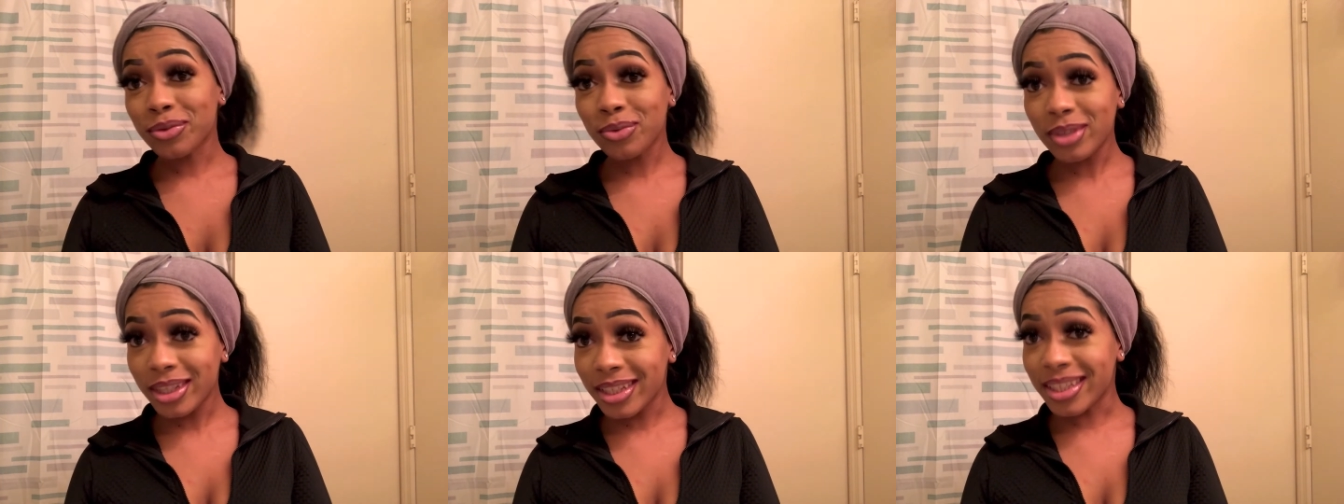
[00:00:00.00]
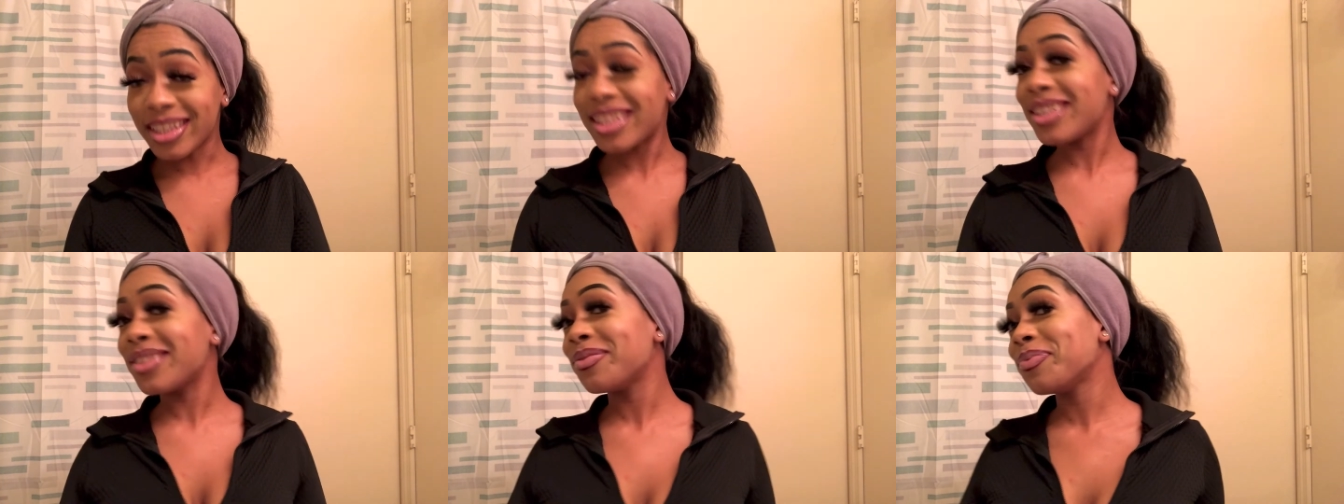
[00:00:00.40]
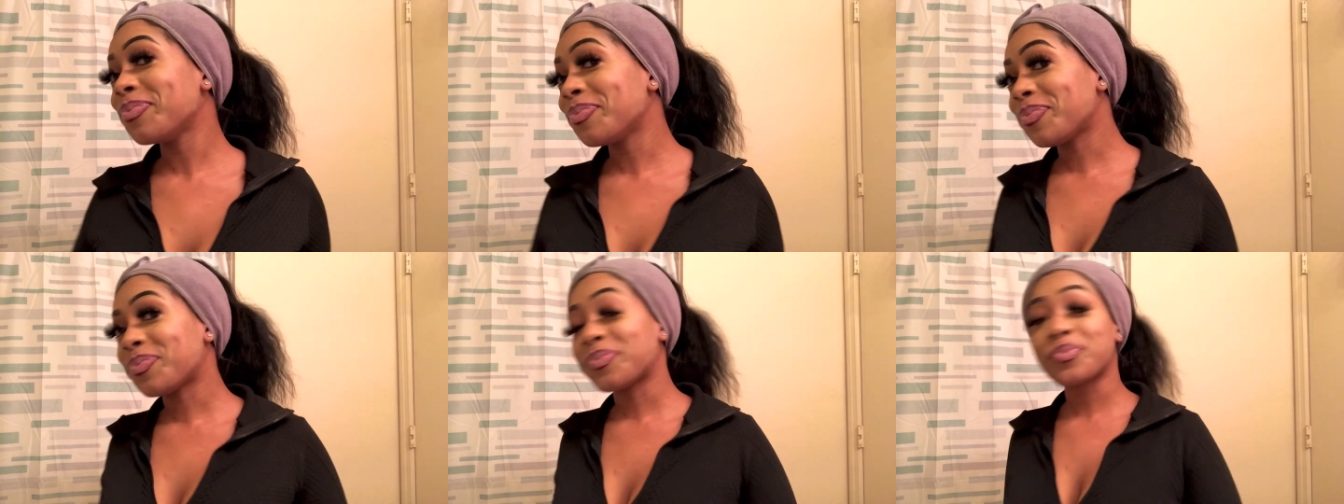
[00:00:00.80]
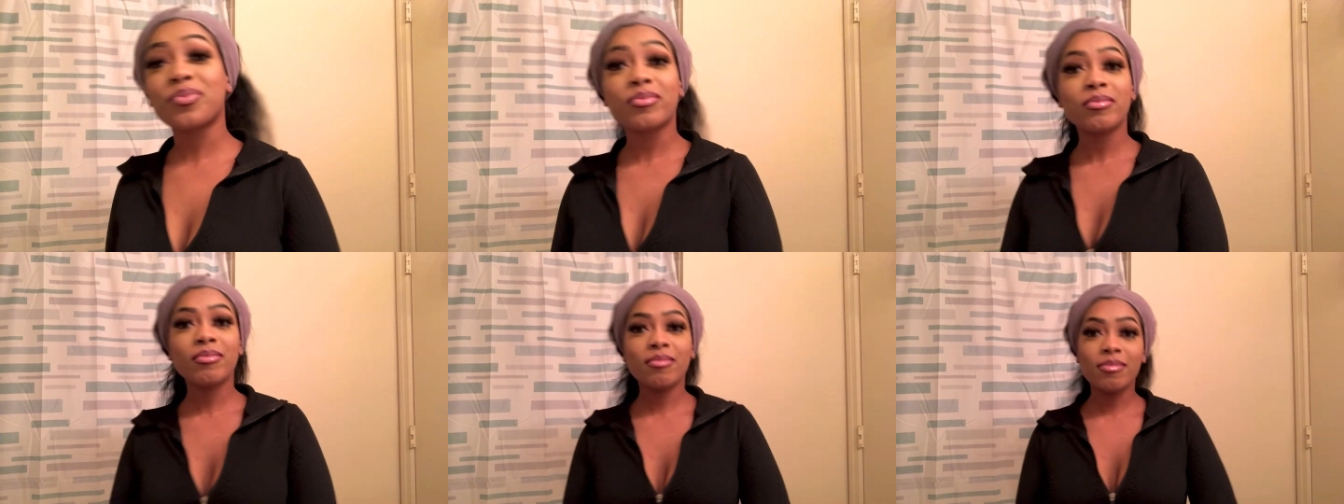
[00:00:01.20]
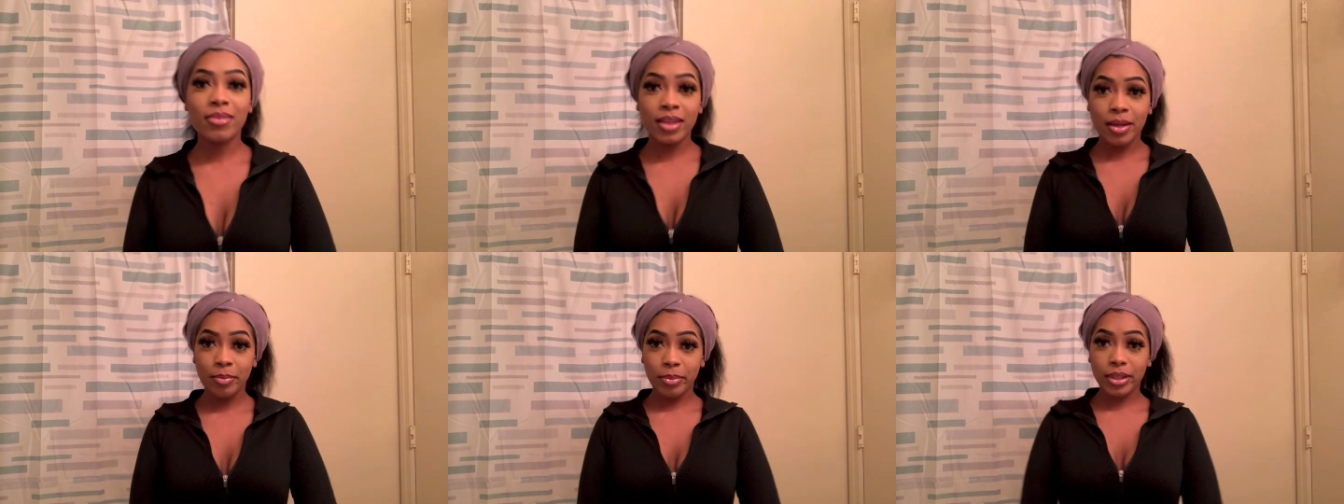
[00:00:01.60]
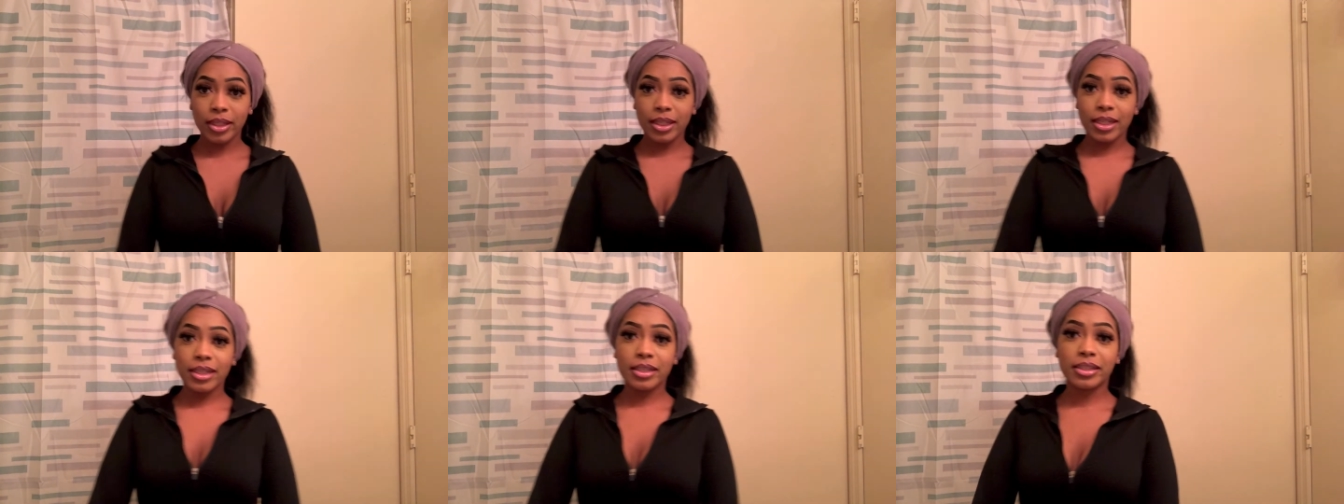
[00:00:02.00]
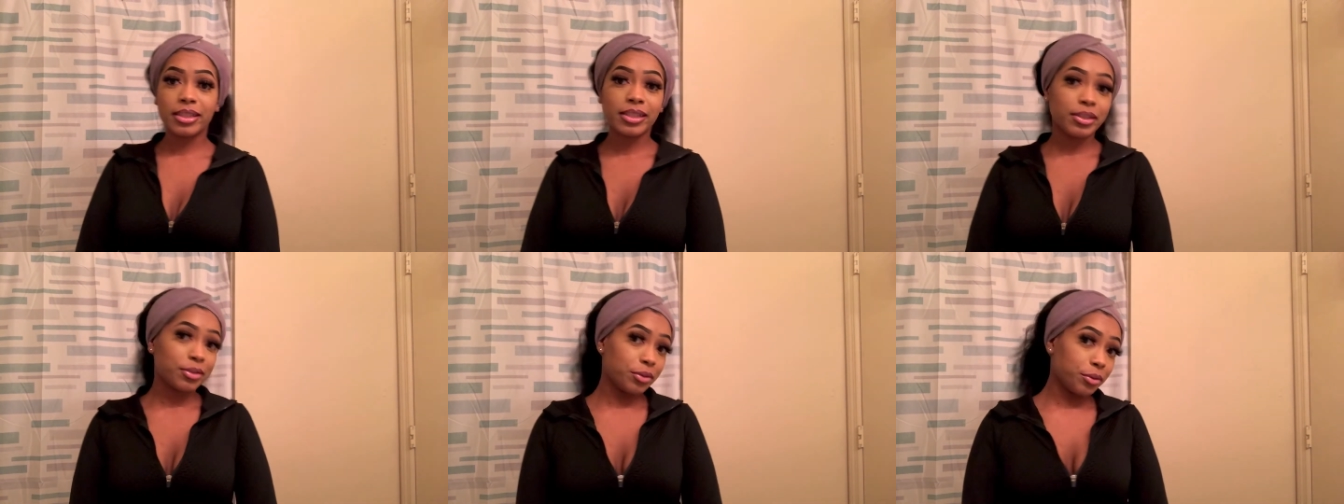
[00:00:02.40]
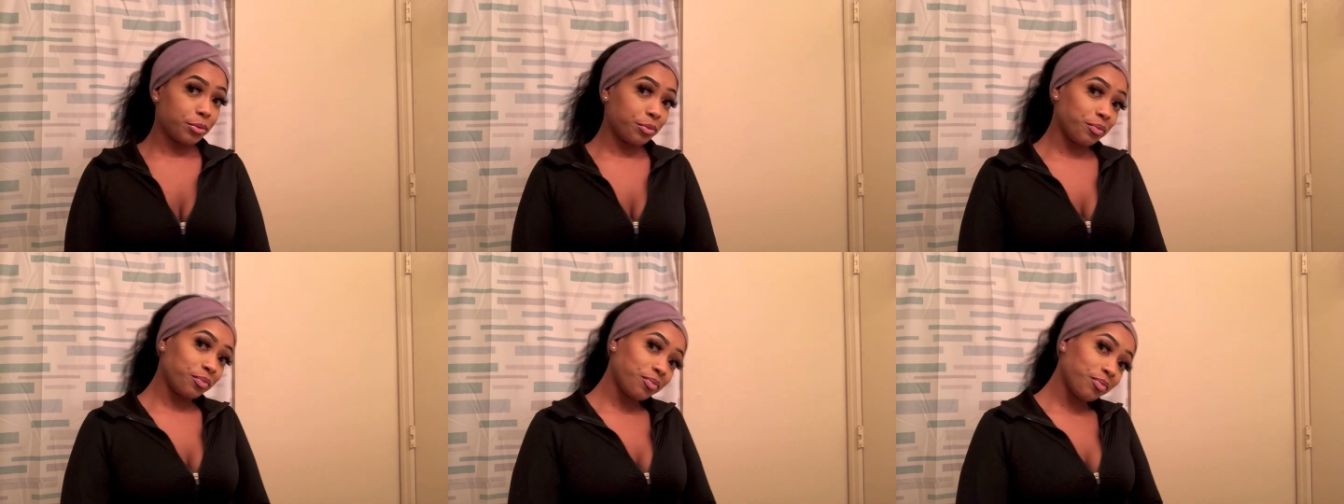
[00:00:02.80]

This. But yeah, so